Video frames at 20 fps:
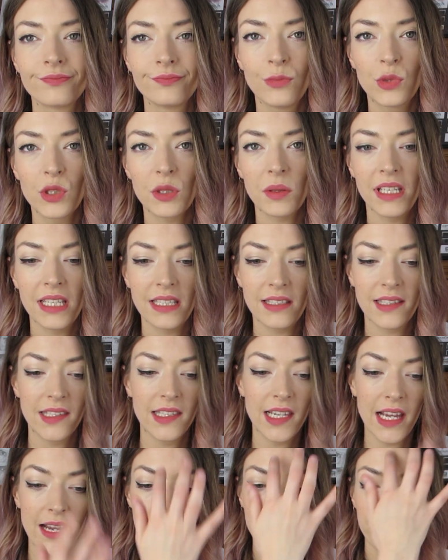What do I need to
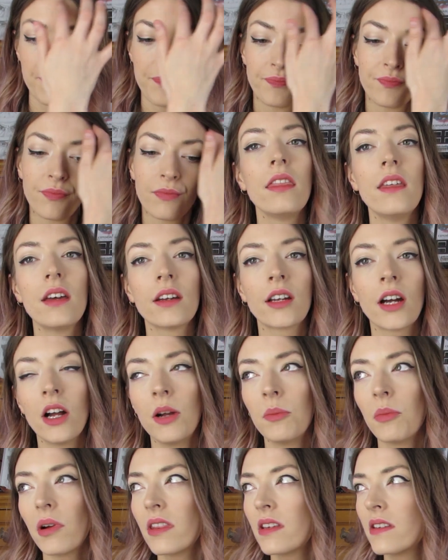say? The
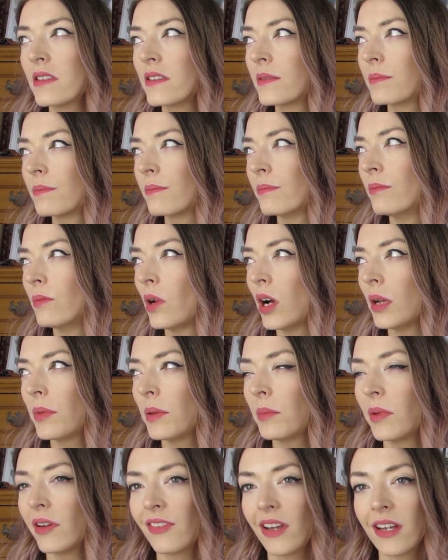Coen brothers might
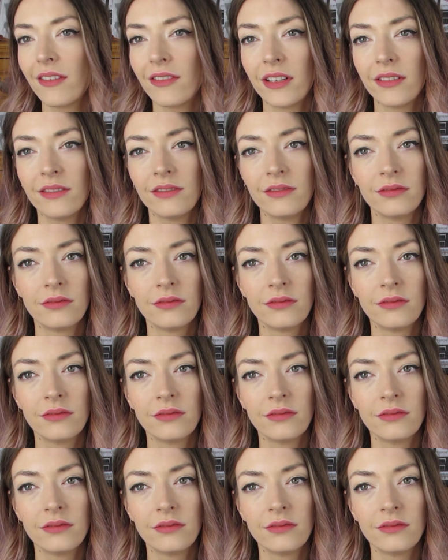be my favourite